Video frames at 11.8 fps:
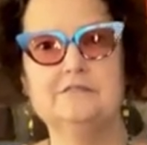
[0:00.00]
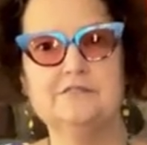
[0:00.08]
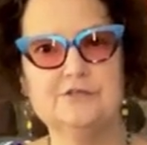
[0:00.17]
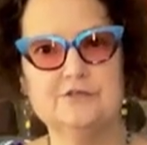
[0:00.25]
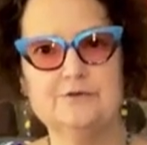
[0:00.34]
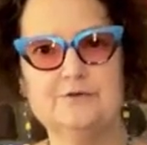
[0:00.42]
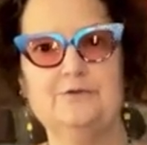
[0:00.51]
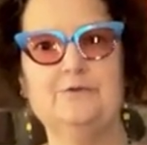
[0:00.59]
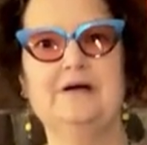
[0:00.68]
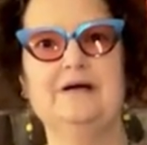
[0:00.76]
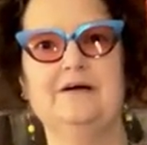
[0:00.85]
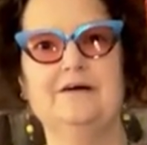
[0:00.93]
2,
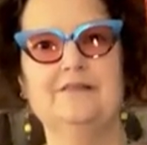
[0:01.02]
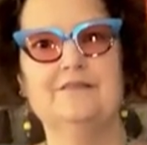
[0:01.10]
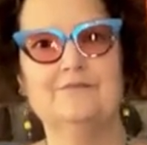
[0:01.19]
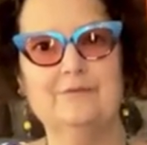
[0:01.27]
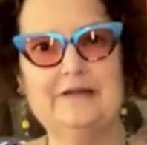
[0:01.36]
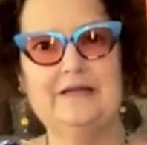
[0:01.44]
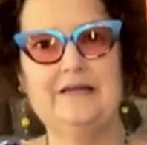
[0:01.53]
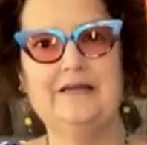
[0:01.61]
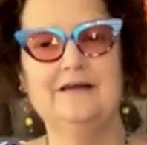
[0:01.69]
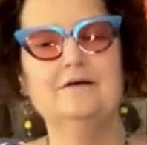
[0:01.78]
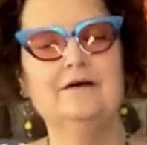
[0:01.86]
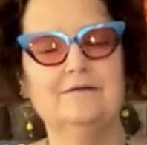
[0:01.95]

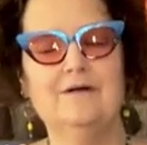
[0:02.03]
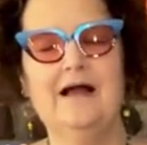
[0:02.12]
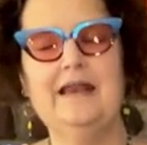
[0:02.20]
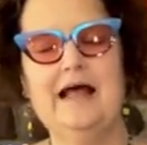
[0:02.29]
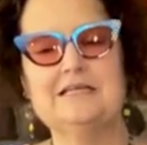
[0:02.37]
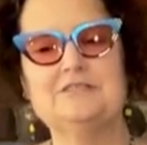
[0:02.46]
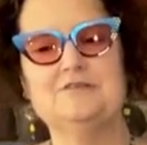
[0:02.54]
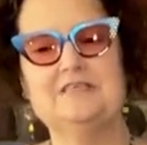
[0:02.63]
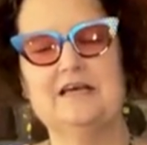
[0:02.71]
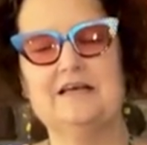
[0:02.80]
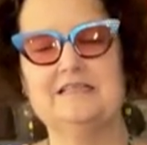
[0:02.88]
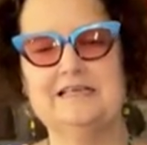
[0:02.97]
3, right? Actual
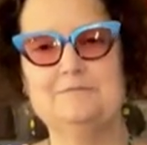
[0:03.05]
seconds.